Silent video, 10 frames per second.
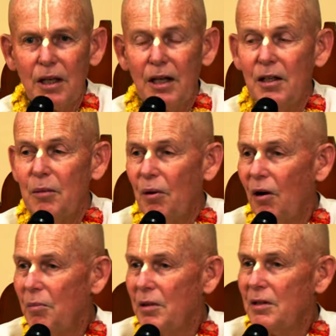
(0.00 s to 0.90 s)
And then
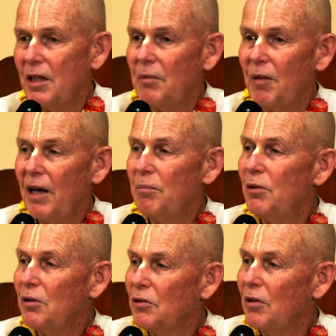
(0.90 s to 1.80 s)
Prabhupada said, "My
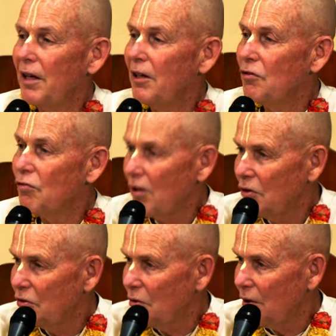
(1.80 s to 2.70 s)
books are like a
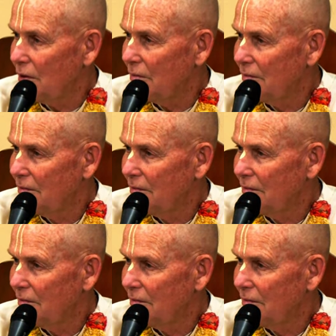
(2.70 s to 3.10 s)
drugstore."